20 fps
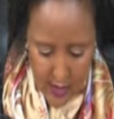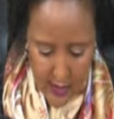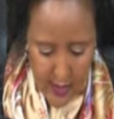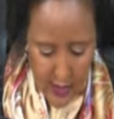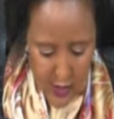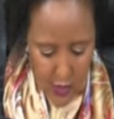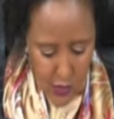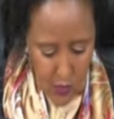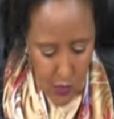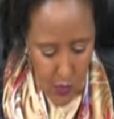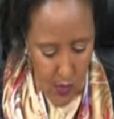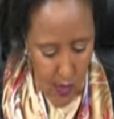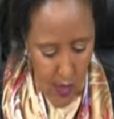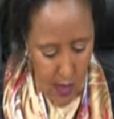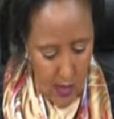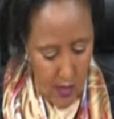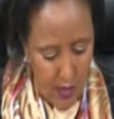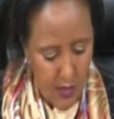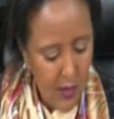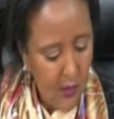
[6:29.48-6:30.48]
a
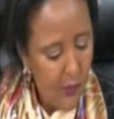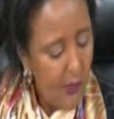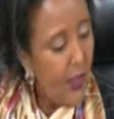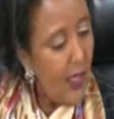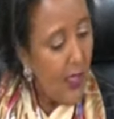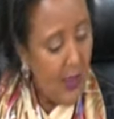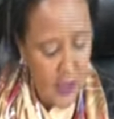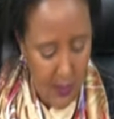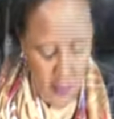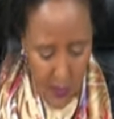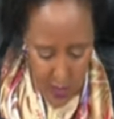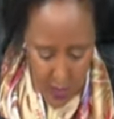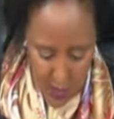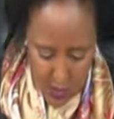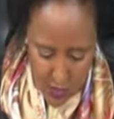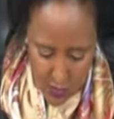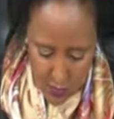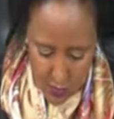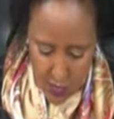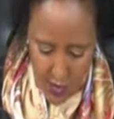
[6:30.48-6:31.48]
nationwide
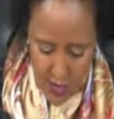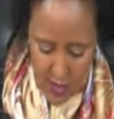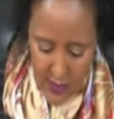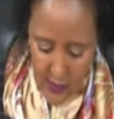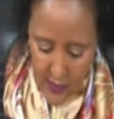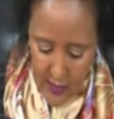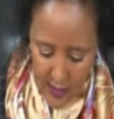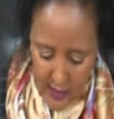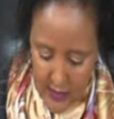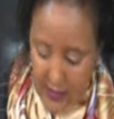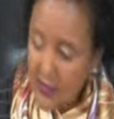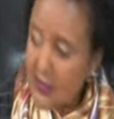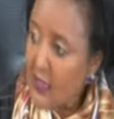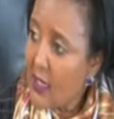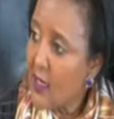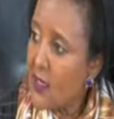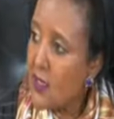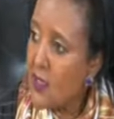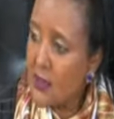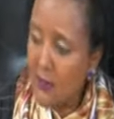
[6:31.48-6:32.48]
pre-examination monitoring
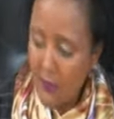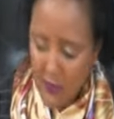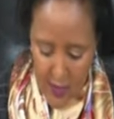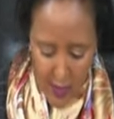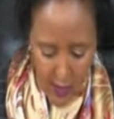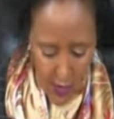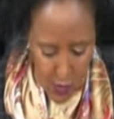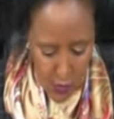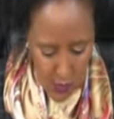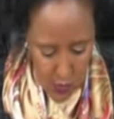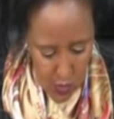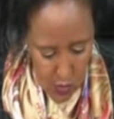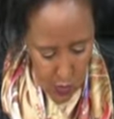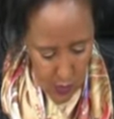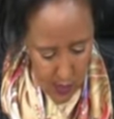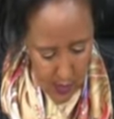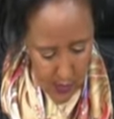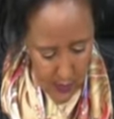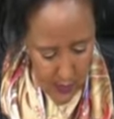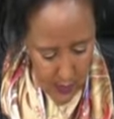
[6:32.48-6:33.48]
exercise to
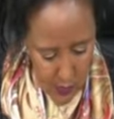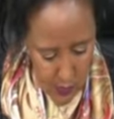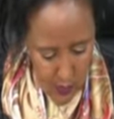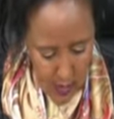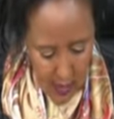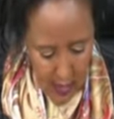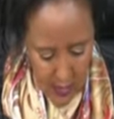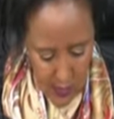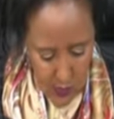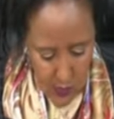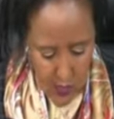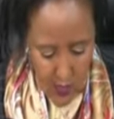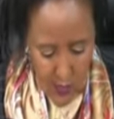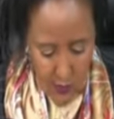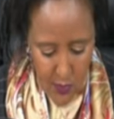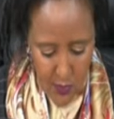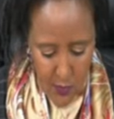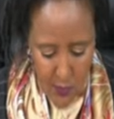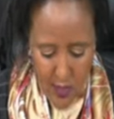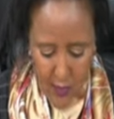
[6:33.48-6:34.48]
ensure that we are adequately
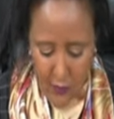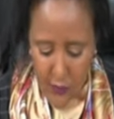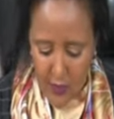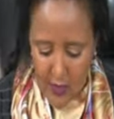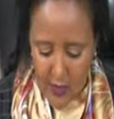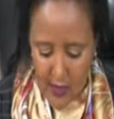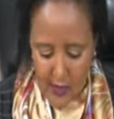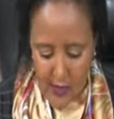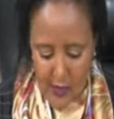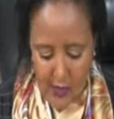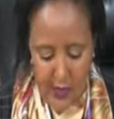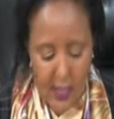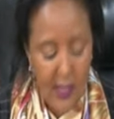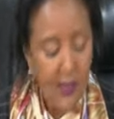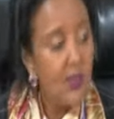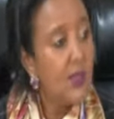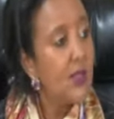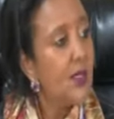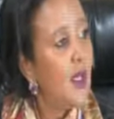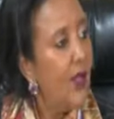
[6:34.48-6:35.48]
prepared for the
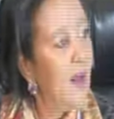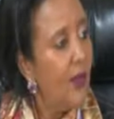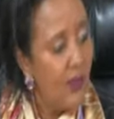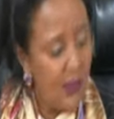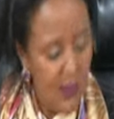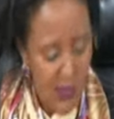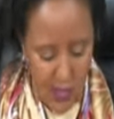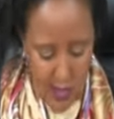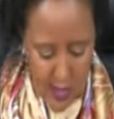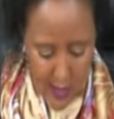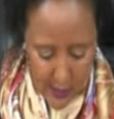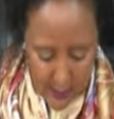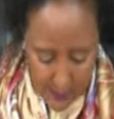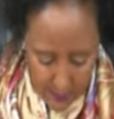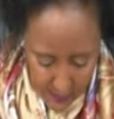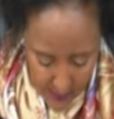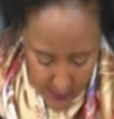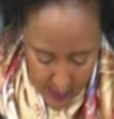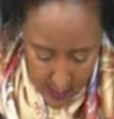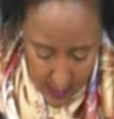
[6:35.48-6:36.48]
exercise this year.
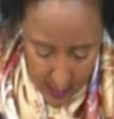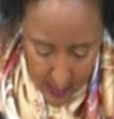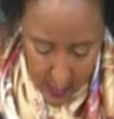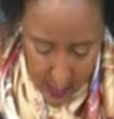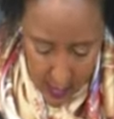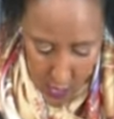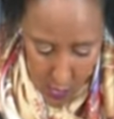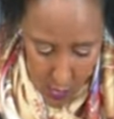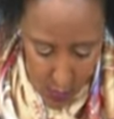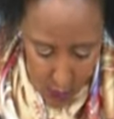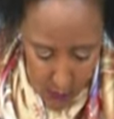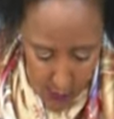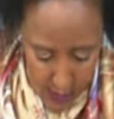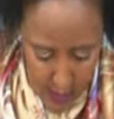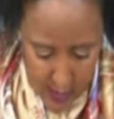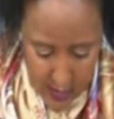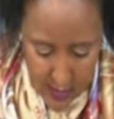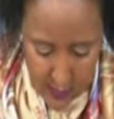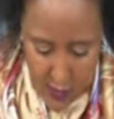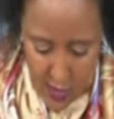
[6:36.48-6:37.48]

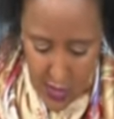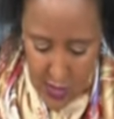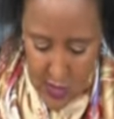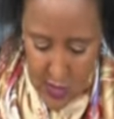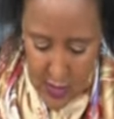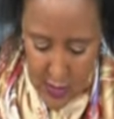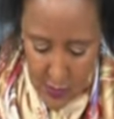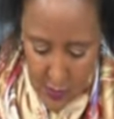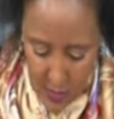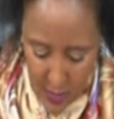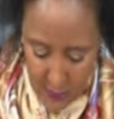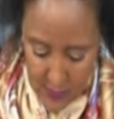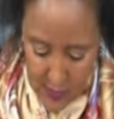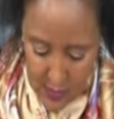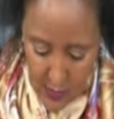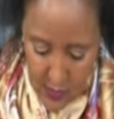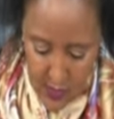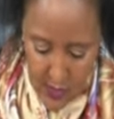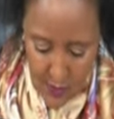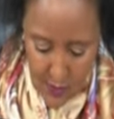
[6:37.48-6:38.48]
Already, the ministry has mapped
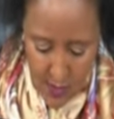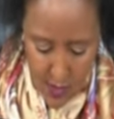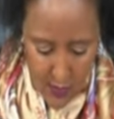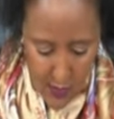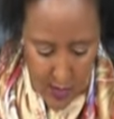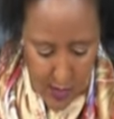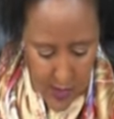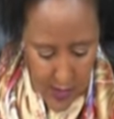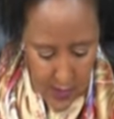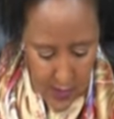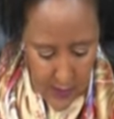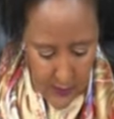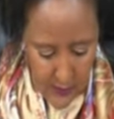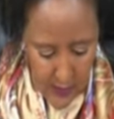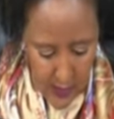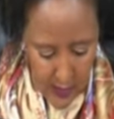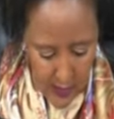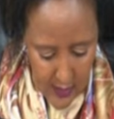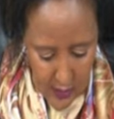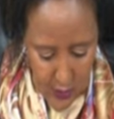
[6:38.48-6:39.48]
out some areas
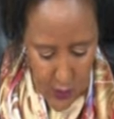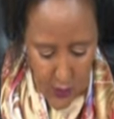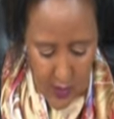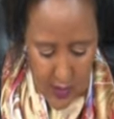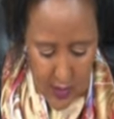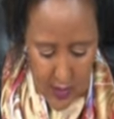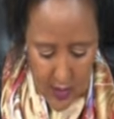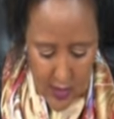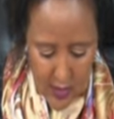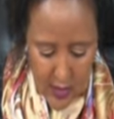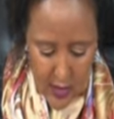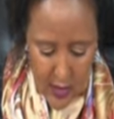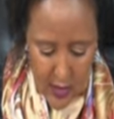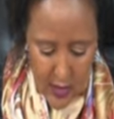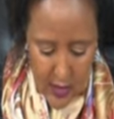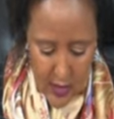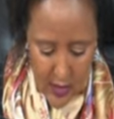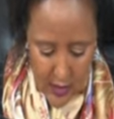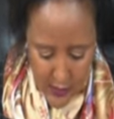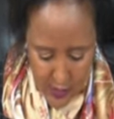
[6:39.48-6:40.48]
that we need
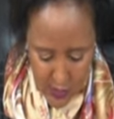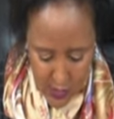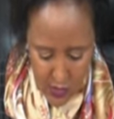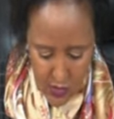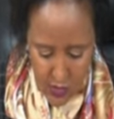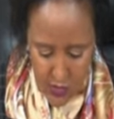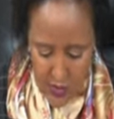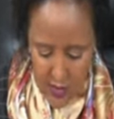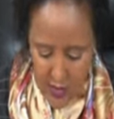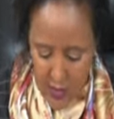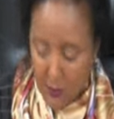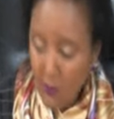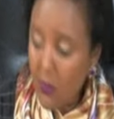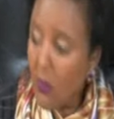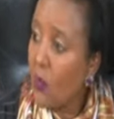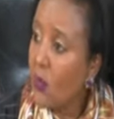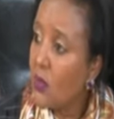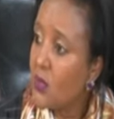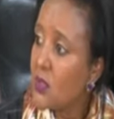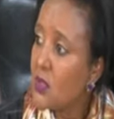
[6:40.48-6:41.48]
additional
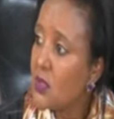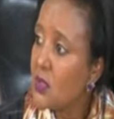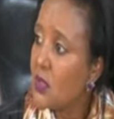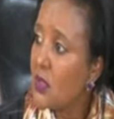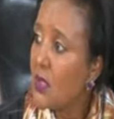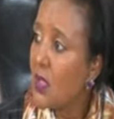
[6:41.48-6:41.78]
support